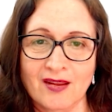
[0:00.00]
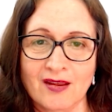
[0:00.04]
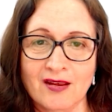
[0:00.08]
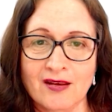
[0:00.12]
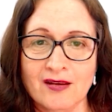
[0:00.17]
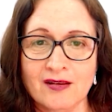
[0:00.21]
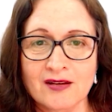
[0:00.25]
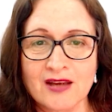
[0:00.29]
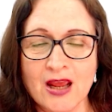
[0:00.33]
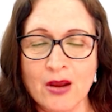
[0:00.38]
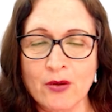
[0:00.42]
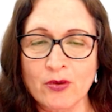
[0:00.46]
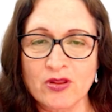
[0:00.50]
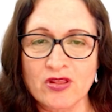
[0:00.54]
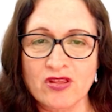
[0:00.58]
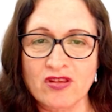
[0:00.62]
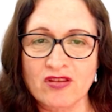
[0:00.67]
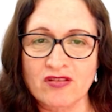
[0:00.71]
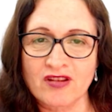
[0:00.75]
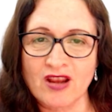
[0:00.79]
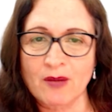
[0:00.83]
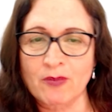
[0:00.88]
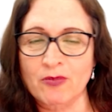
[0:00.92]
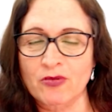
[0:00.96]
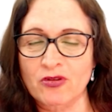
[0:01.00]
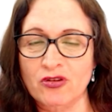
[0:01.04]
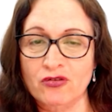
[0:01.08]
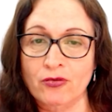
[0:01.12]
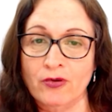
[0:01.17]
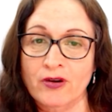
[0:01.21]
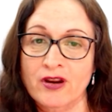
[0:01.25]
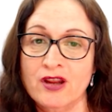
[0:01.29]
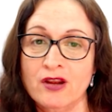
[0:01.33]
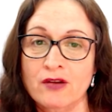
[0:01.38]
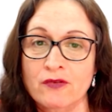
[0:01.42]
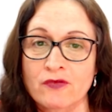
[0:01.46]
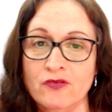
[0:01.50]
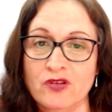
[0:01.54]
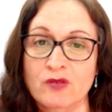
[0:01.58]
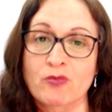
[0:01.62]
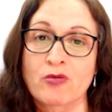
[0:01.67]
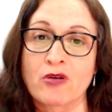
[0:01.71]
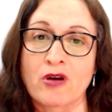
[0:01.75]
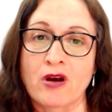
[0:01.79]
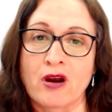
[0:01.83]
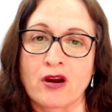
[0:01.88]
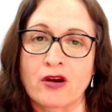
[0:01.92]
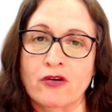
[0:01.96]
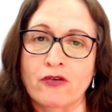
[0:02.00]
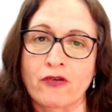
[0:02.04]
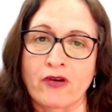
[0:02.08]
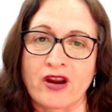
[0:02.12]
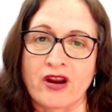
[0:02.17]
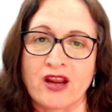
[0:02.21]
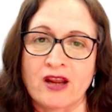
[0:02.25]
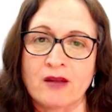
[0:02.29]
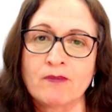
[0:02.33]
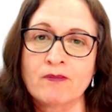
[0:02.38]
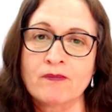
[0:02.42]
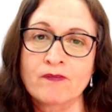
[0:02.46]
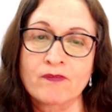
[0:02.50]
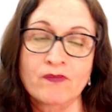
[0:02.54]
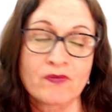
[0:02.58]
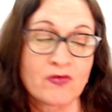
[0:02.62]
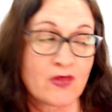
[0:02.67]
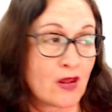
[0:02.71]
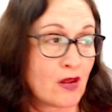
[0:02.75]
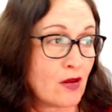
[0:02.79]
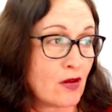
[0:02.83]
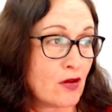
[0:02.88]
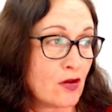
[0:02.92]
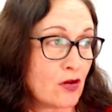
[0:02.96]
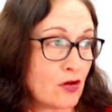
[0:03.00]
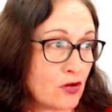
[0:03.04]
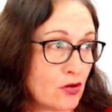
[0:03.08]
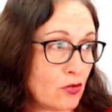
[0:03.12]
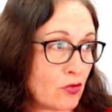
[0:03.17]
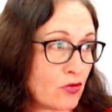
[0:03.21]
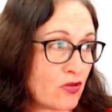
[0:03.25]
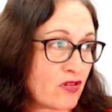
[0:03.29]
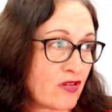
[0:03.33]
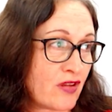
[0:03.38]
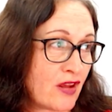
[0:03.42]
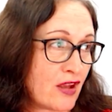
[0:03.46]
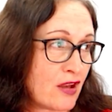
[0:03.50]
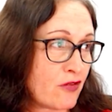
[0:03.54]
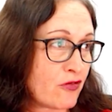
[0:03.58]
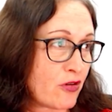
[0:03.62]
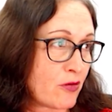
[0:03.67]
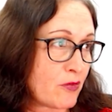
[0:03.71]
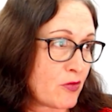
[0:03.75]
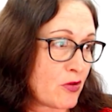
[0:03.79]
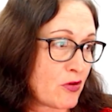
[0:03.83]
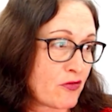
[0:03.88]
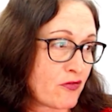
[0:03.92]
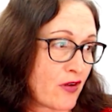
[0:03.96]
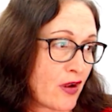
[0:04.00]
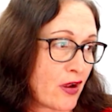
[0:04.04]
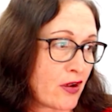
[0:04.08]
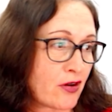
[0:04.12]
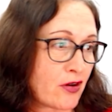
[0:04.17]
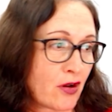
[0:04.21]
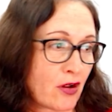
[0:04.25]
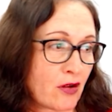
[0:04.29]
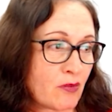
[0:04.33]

Now in step 3 of the program, you'll see from the photo